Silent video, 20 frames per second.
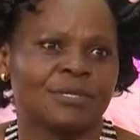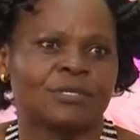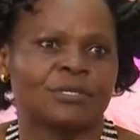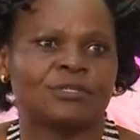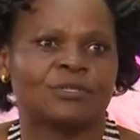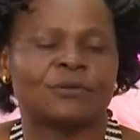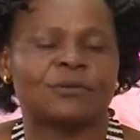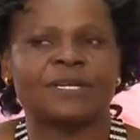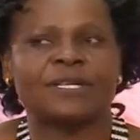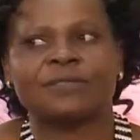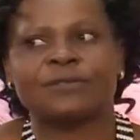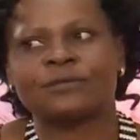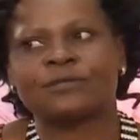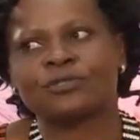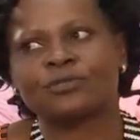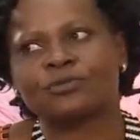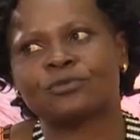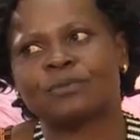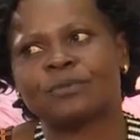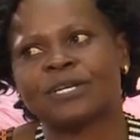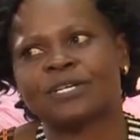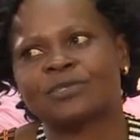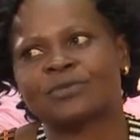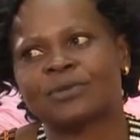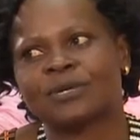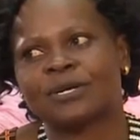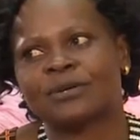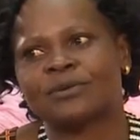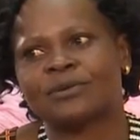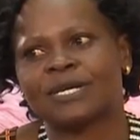So when those rumors
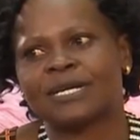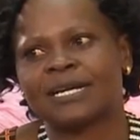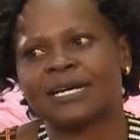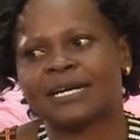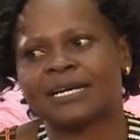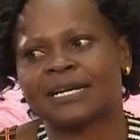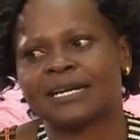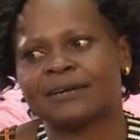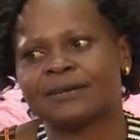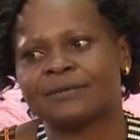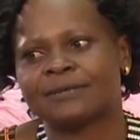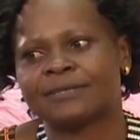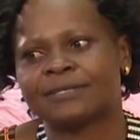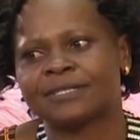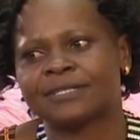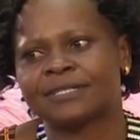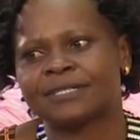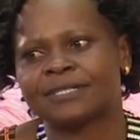were going around,